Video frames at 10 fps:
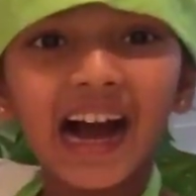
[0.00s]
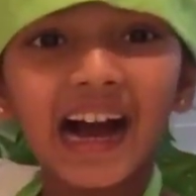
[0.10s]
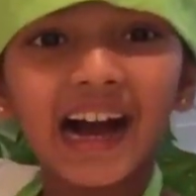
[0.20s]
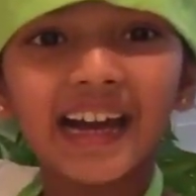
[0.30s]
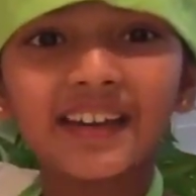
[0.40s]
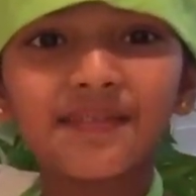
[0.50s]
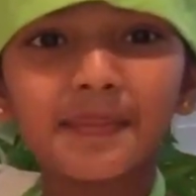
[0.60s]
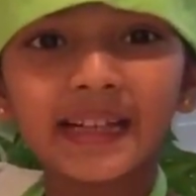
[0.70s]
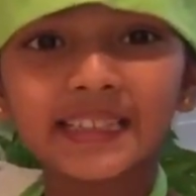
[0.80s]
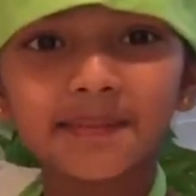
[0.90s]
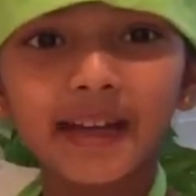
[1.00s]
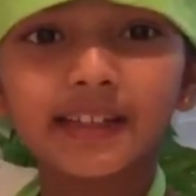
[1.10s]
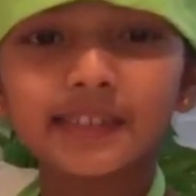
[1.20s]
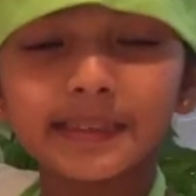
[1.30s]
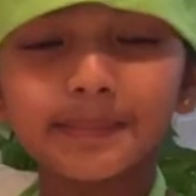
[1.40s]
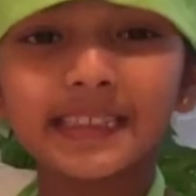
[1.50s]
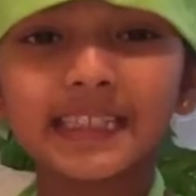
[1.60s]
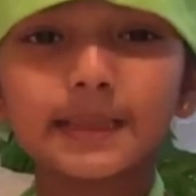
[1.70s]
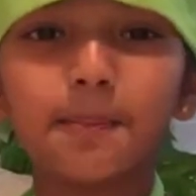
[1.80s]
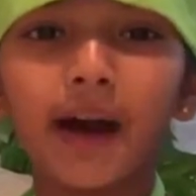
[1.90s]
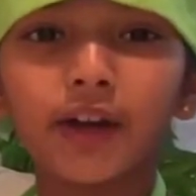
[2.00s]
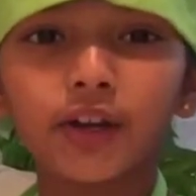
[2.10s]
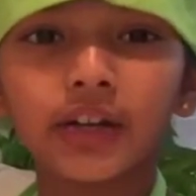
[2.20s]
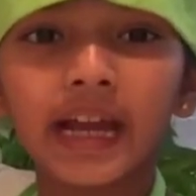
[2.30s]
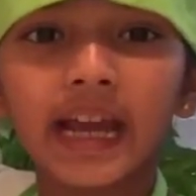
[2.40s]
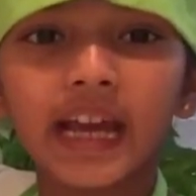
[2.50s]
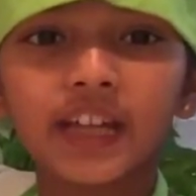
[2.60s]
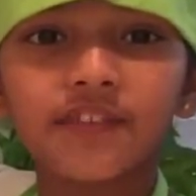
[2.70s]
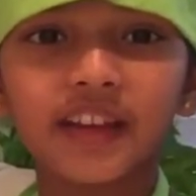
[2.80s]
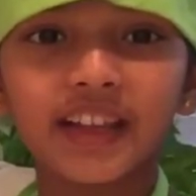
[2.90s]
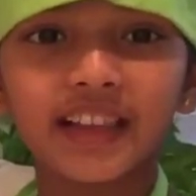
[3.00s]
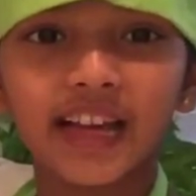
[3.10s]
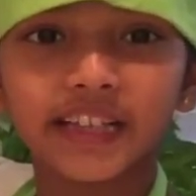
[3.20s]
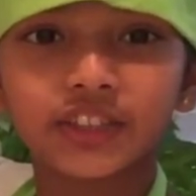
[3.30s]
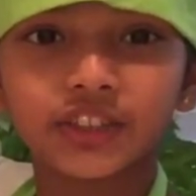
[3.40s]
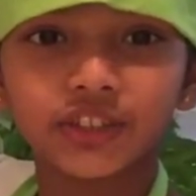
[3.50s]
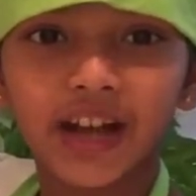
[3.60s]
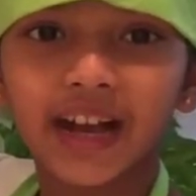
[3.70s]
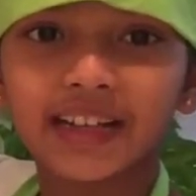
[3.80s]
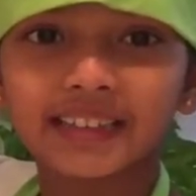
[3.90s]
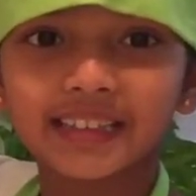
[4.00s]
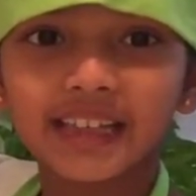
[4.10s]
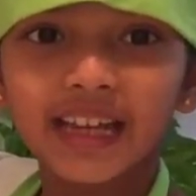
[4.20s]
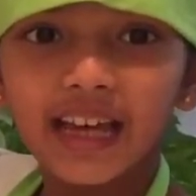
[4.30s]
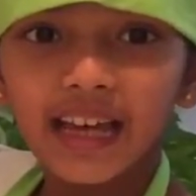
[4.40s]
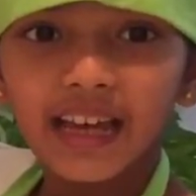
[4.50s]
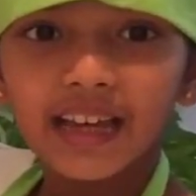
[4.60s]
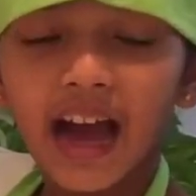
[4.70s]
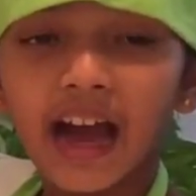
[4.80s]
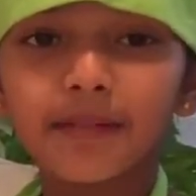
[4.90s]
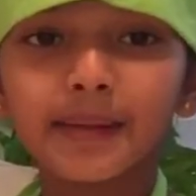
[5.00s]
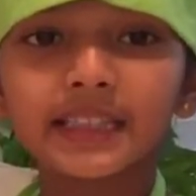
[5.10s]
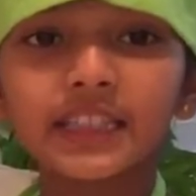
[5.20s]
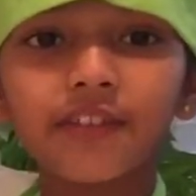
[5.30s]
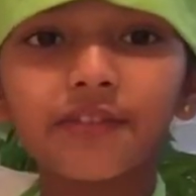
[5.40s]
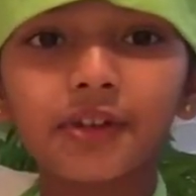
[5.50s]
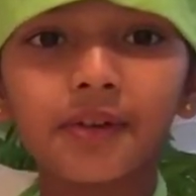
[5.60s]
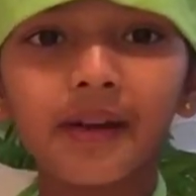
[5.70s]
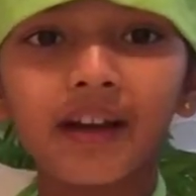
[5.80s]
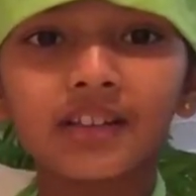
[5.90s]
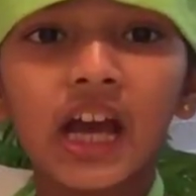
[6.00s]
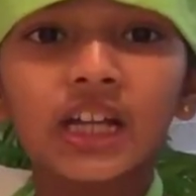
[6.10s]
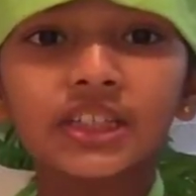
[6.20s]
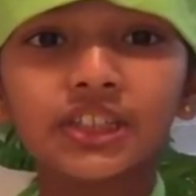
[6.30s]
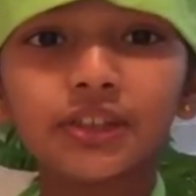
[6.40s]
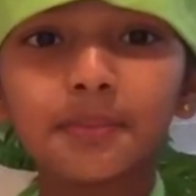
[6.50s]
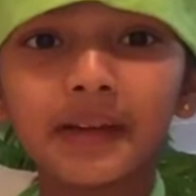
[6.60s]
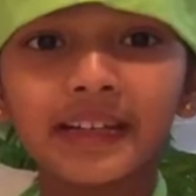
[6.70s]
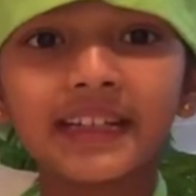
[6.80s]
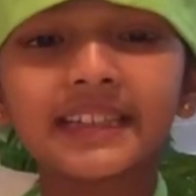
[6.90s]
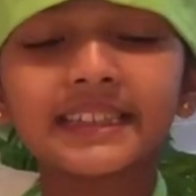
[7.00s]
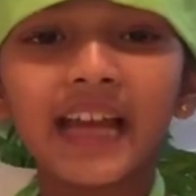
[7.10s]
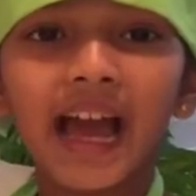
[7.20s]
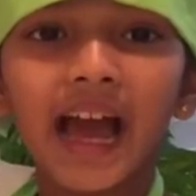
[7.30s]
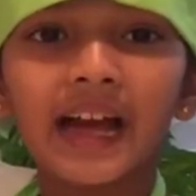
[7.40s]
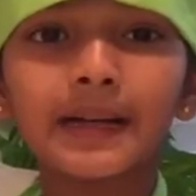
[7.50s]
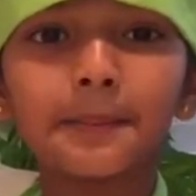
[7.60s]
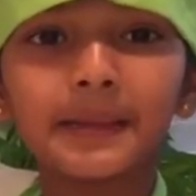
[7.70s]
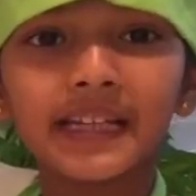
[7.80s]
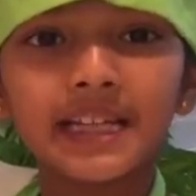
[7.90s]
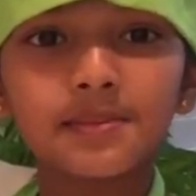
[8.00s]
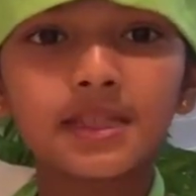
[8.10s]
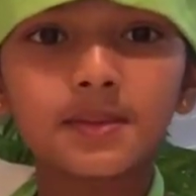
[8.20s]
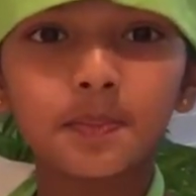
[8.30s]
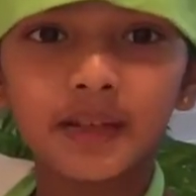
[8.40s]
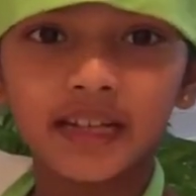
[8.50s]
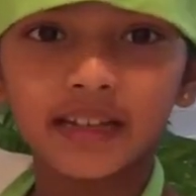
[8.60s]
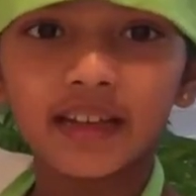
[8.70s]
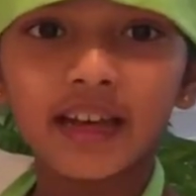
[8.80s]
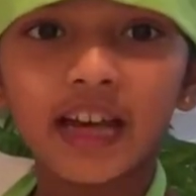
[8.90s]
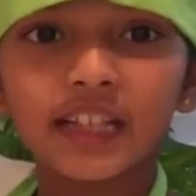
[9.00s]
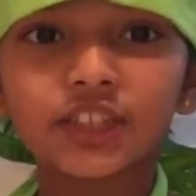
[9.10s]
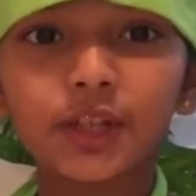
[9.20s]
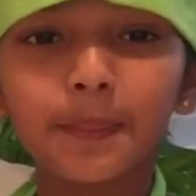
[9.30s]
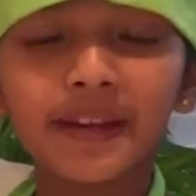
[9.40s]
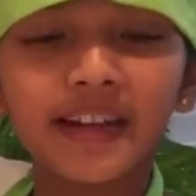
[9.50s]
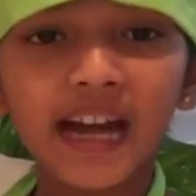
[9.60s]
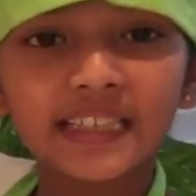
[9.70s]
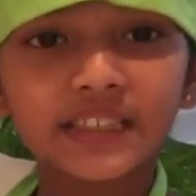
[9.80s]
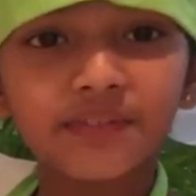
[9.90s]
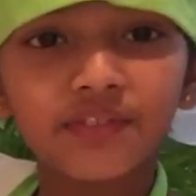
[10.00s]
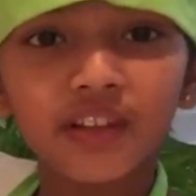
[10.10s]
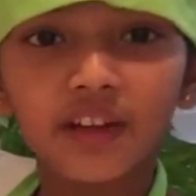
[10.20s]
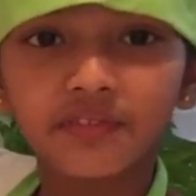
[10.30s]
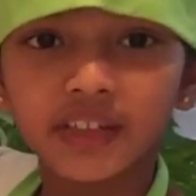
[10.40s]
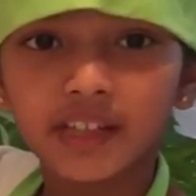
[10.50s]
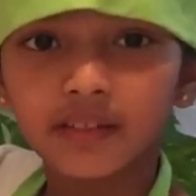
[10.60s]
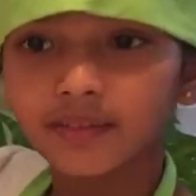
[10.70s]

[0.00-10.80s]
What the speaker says: I have mixed my cream cheese, butter, and vanilla extract. I mixed it for around 2 minutes at a medium speed. It should be nice and fluffy.